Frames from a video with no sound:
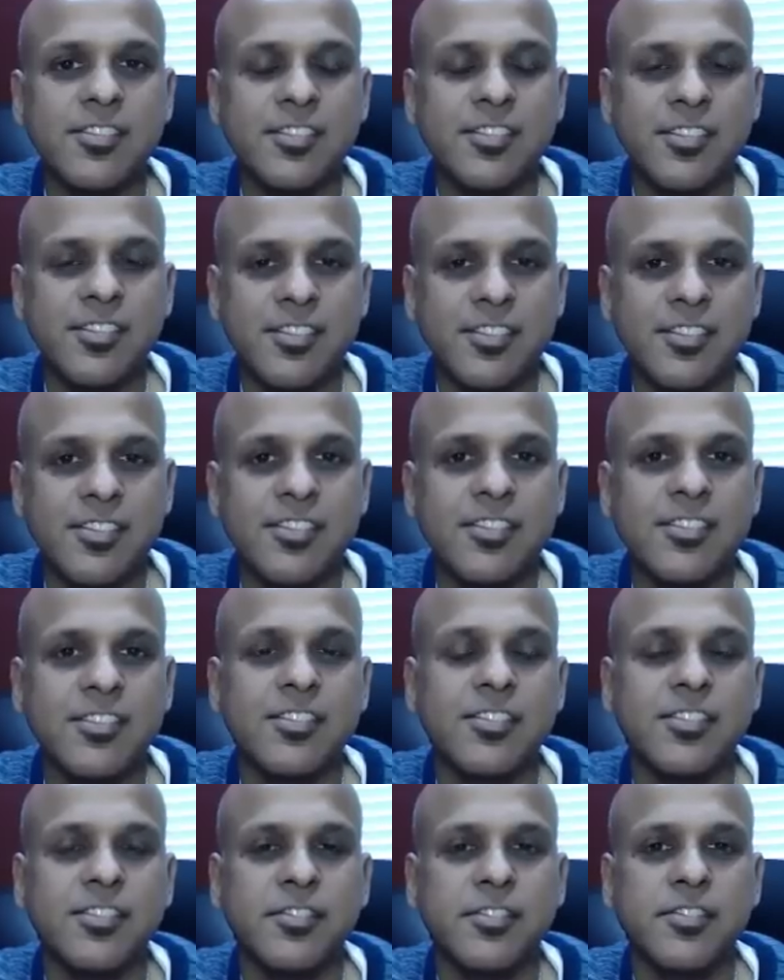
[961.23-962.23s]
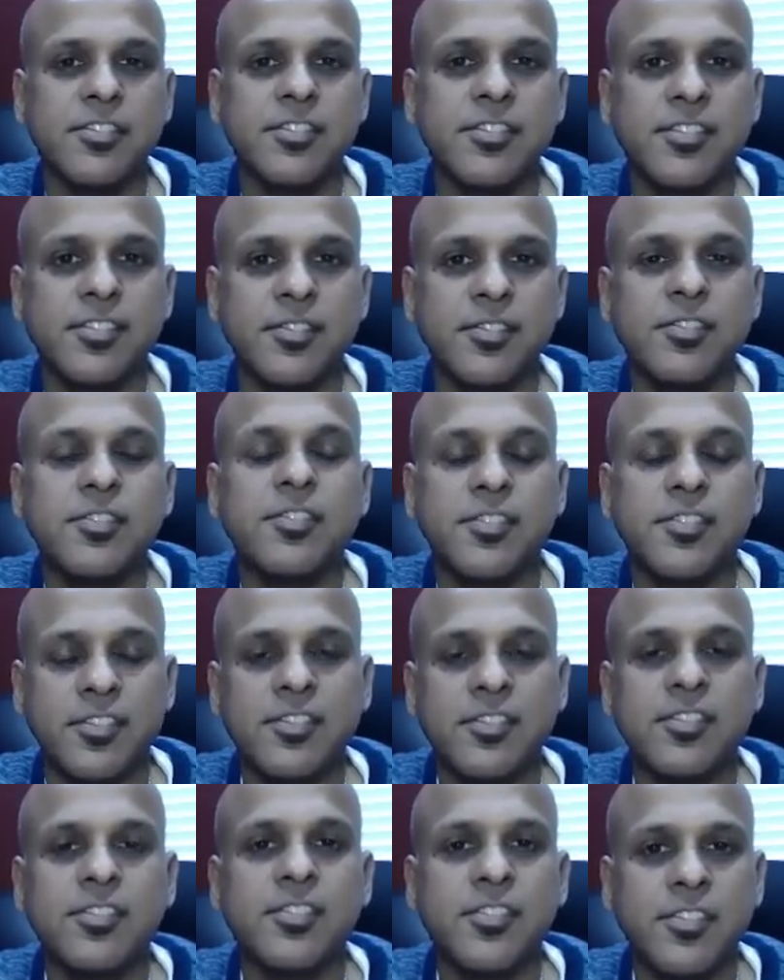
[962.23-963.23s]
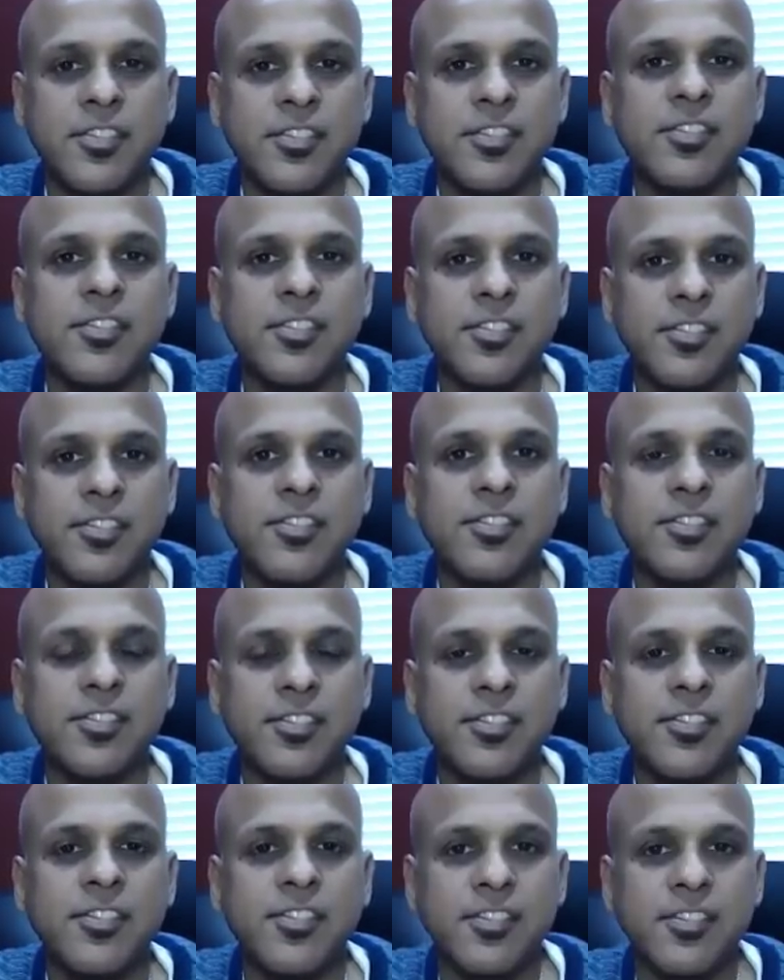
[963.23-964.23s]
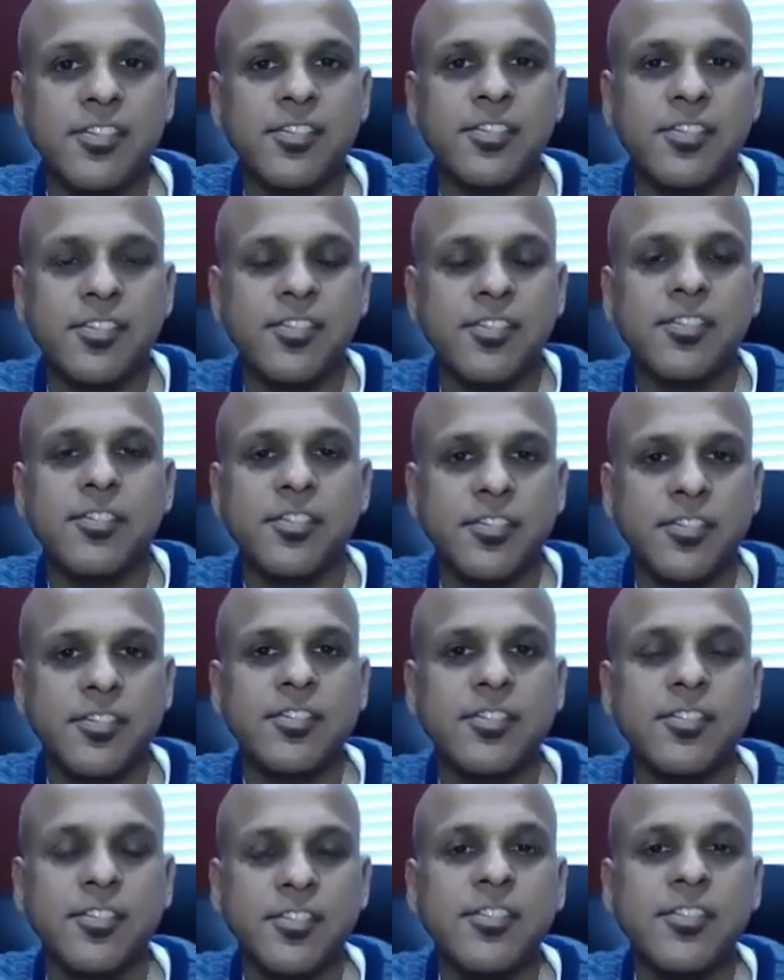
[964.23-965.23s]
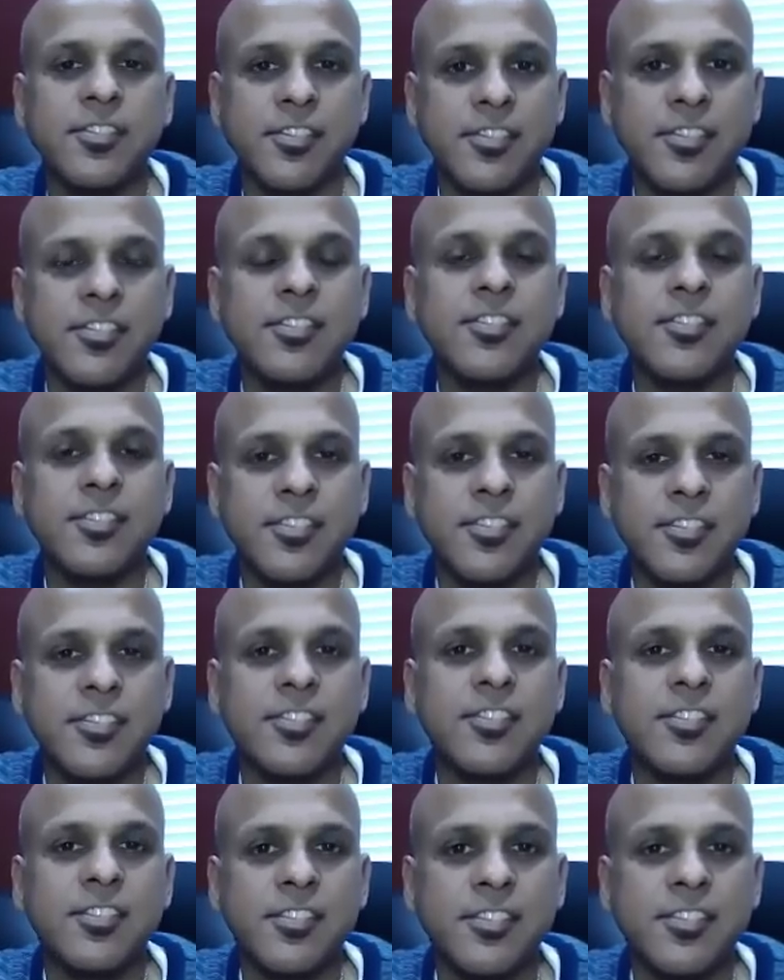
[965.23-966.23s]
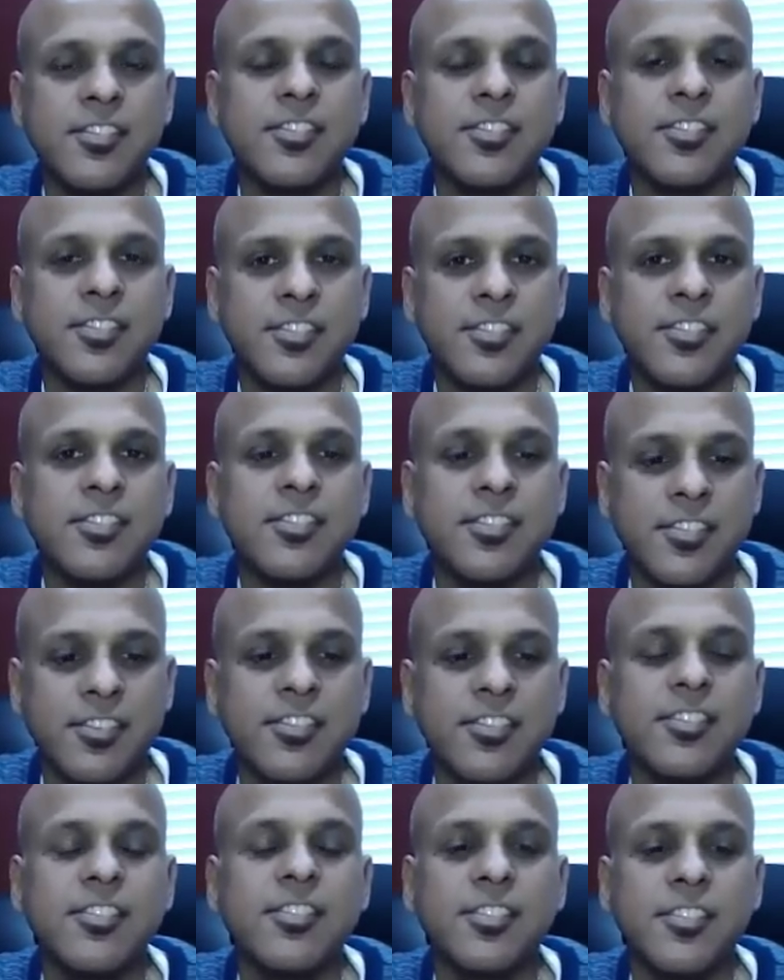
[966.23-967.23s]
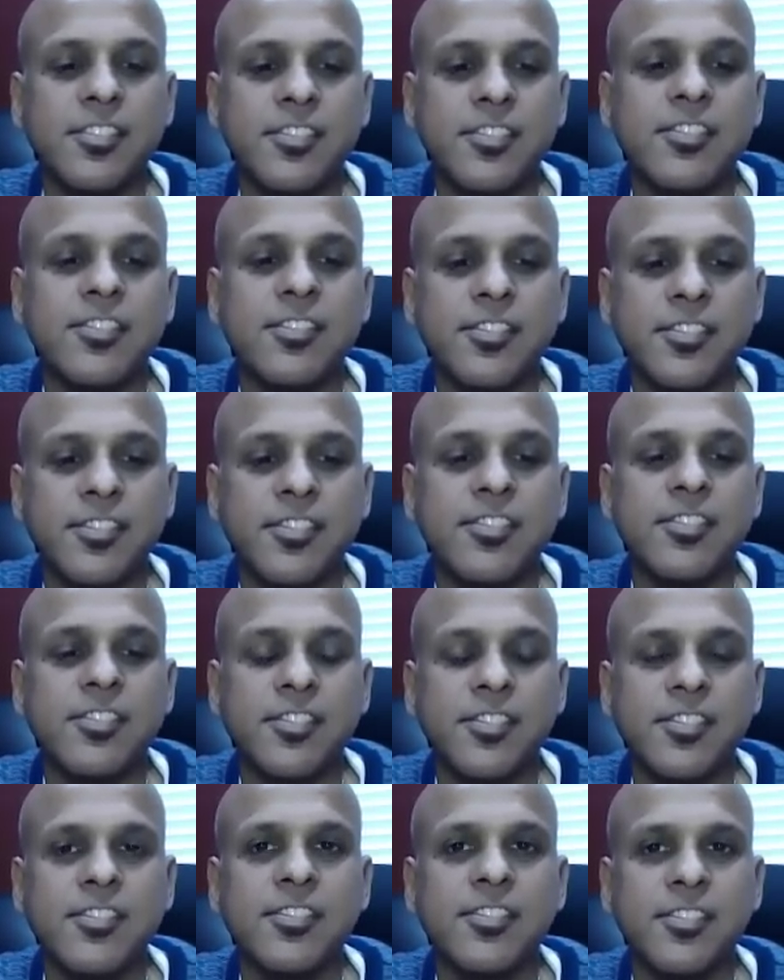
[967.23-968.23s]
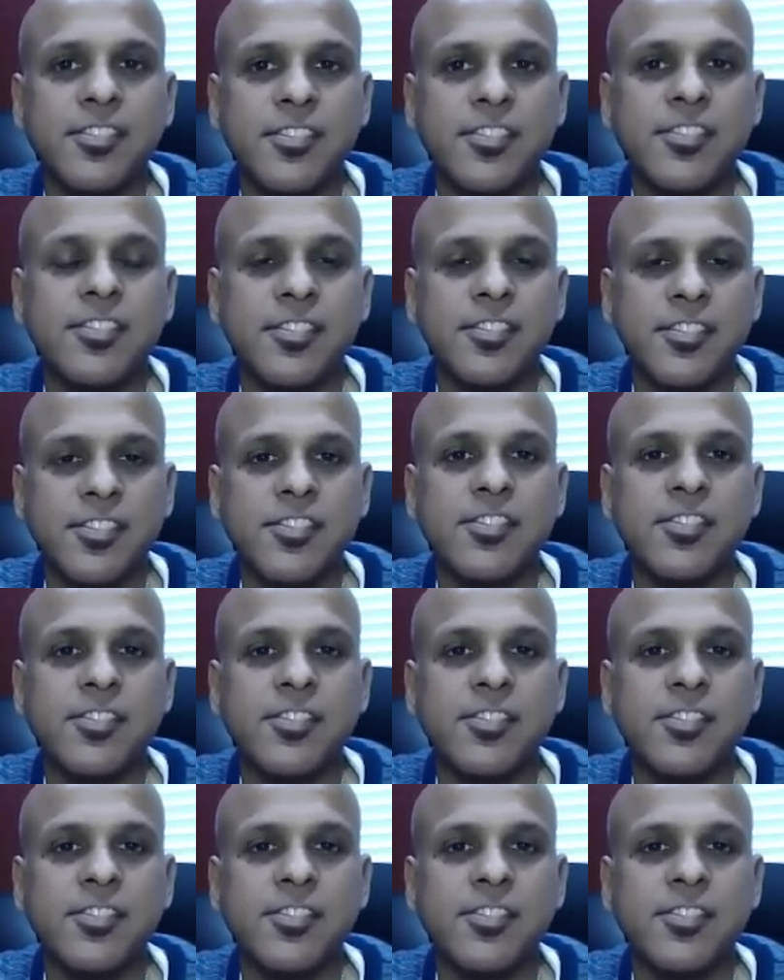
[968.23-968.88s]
This person isn't speaking.